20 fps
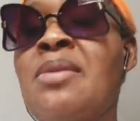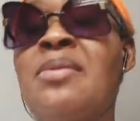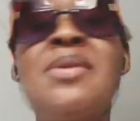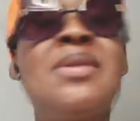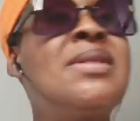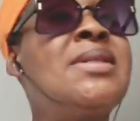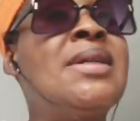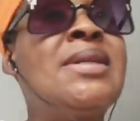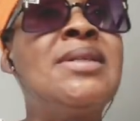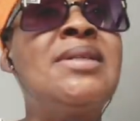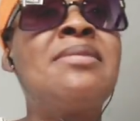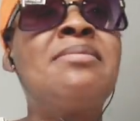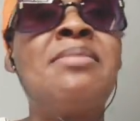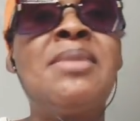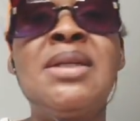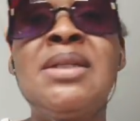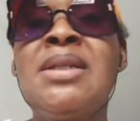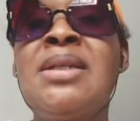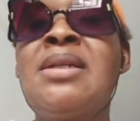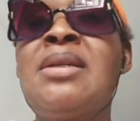was sending
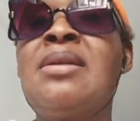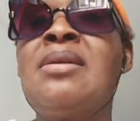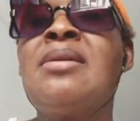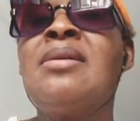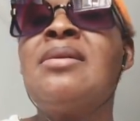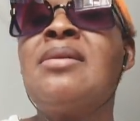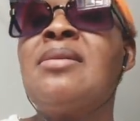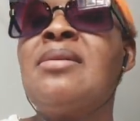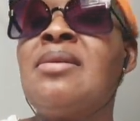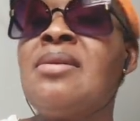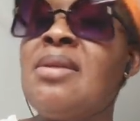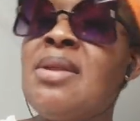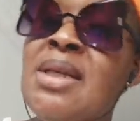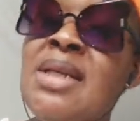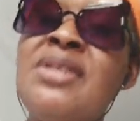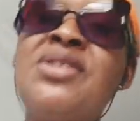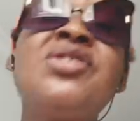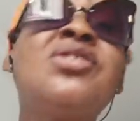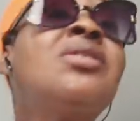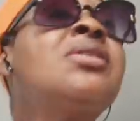money,
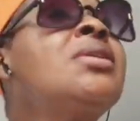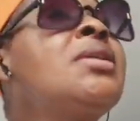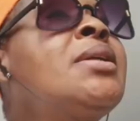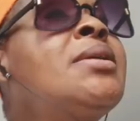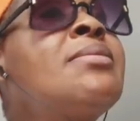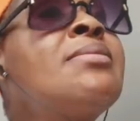allegedly,